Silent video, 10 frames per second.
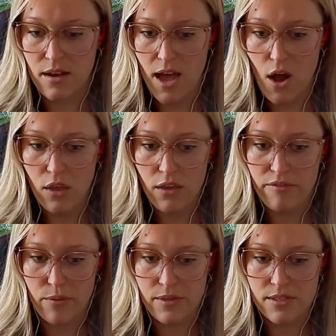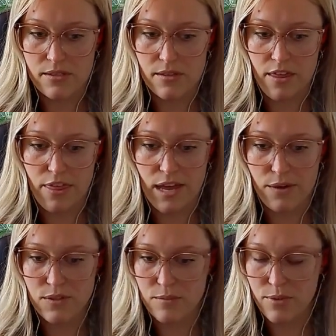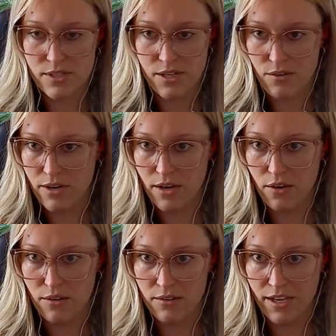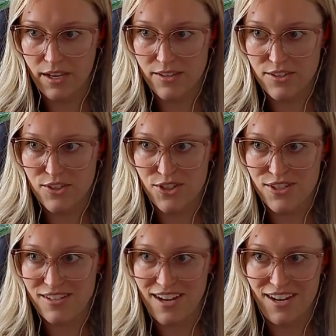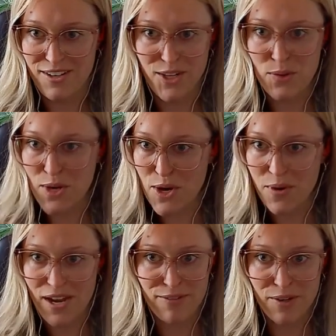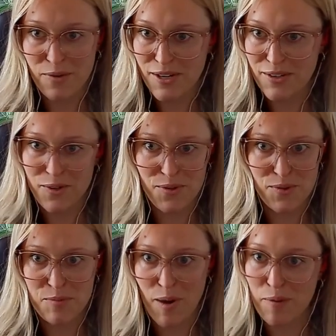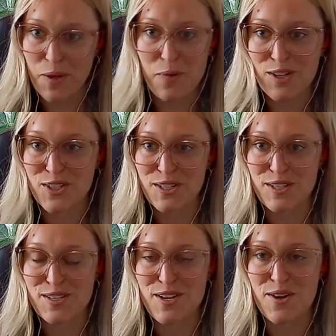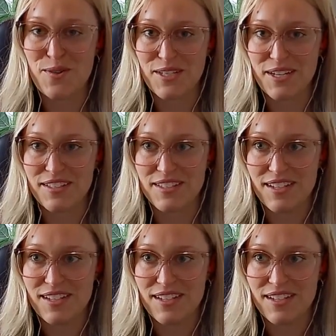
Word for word: all of it was 1,000% real. Like it's just, and everyone who's probably watching this knows it's